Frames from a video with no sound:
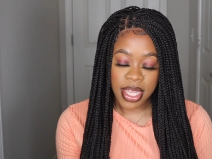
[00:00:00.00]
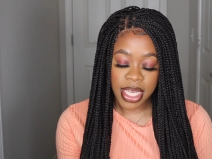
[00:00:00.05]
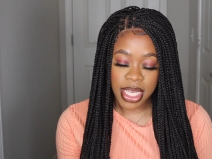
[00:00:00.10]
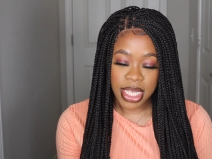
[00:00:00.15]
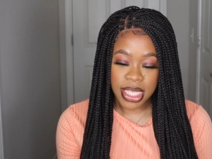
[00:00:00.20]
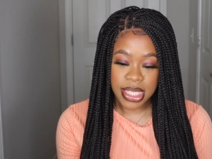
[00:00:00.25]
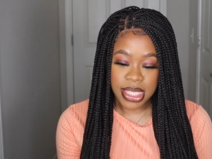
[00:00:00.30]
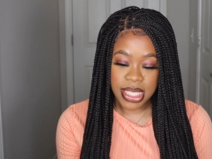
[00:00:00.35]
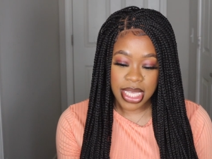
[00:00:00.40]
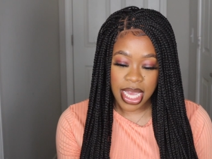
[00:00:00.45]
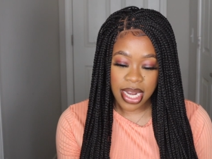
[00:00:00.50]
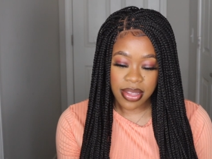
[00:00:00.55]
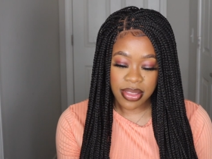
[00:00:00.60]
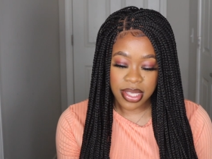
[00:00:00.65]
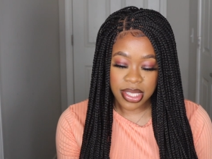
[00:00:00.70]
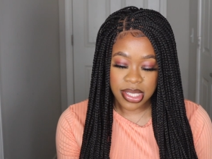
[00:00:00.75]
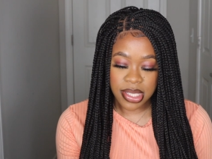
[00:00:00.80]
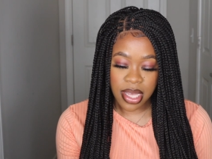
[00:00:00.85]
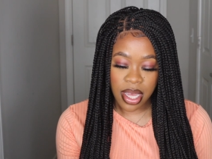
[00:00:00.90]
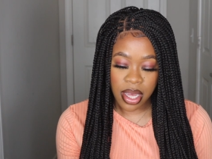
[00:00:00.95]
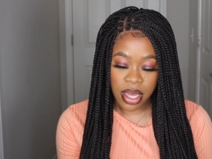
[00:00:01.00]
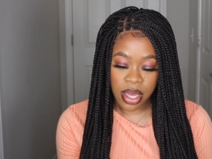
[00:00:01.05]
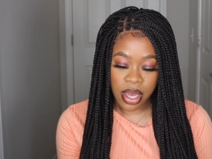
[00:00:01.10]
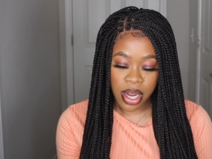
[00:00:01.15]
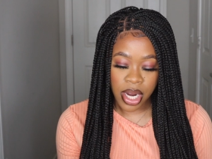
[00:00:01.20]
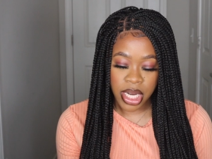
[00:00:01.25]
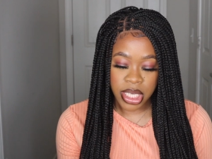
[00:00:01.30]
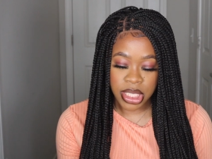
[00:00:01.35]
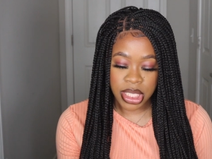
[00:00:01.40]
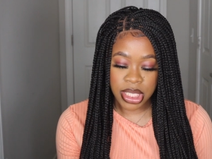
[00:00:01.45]
The inside of the stock
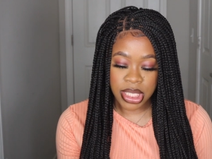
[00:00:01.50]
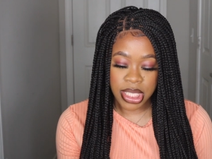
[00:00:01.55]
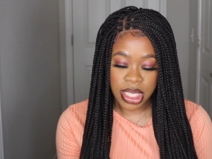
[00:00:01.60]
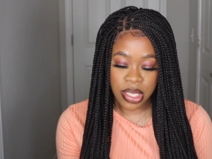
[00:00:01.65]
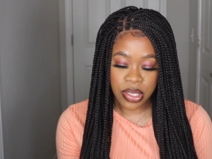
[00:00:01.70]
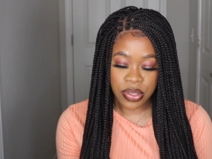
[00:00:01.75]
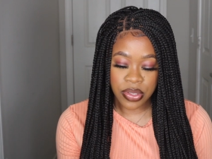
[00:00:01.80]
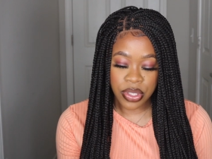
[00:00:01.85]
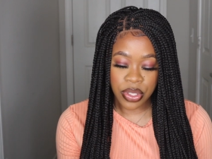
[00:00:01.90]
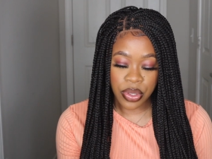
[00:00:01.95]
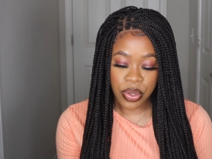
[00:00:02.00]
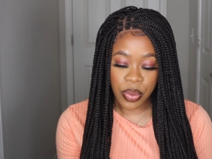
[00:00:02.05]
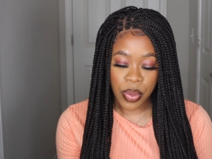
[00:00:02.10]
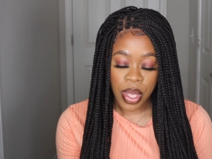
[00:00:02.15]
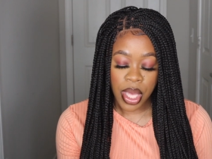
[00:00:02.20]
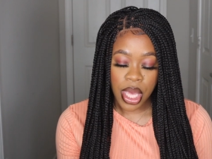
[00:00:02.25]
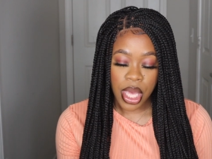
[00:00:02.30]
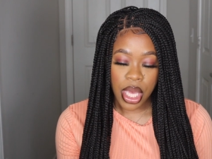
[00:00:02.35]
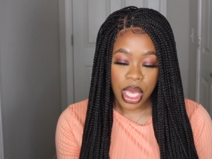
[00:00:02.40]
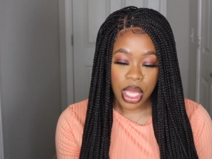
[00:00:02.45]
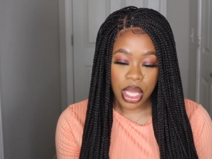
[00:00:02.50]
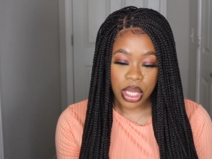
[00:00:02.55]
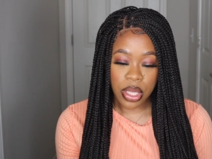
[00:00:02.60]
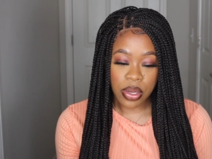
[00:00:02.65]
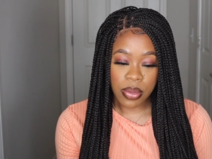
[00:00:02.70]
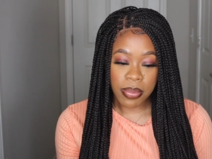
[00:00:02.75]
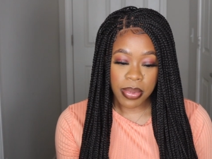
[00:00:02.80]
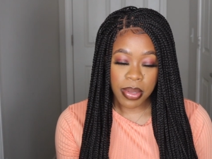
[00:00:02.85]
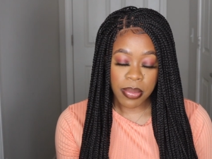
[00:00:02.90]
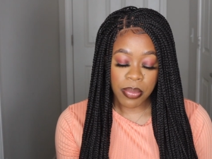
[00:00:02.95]
card just tells you a
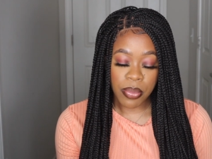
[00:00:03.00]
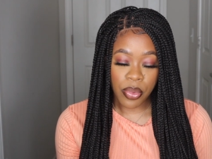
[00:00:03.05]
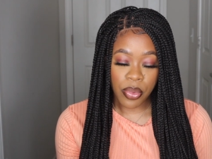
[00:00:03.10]
little bit